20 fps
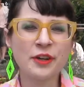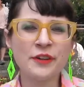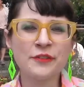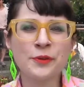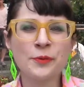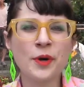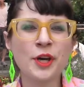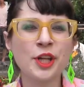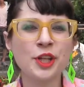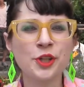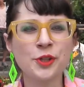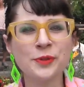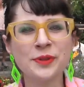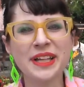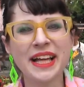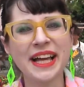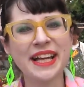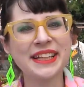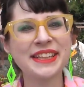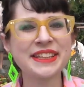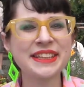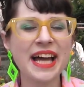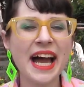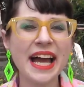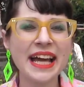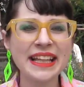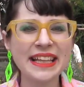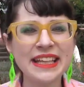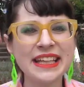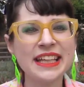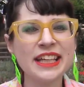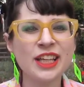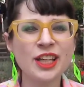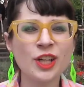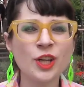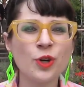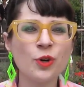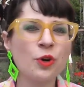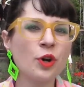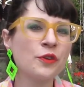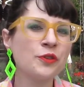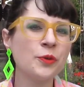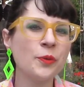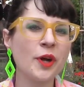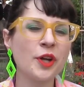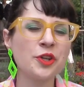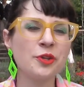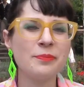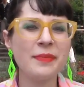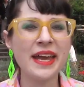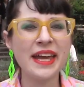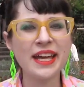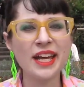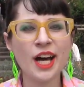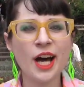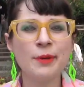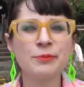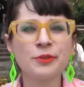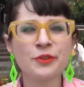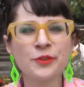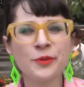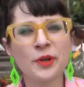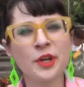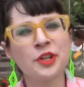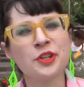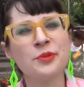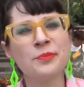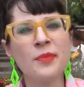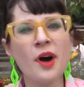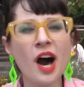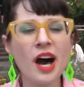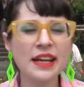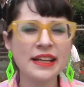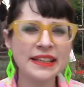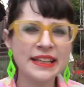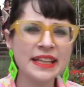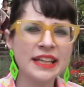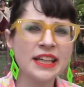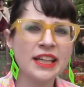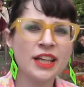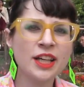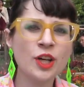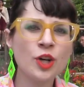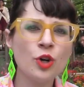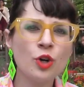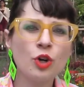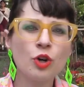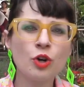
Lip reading: if you want to do like styling, or if you want to do makeup, or if you want to do modeling,